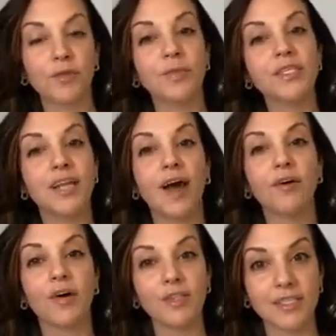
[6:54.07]
You're missing
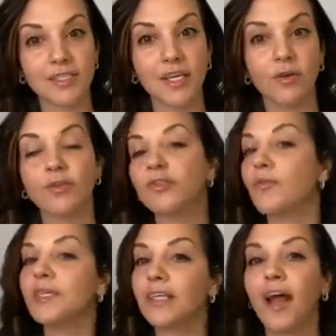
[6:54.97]
out on the signals. You're
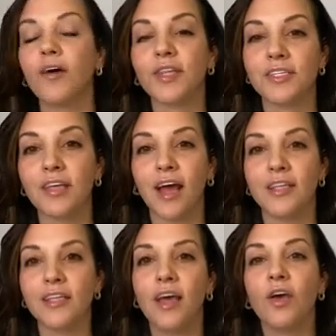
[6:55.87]
missing out on the signs.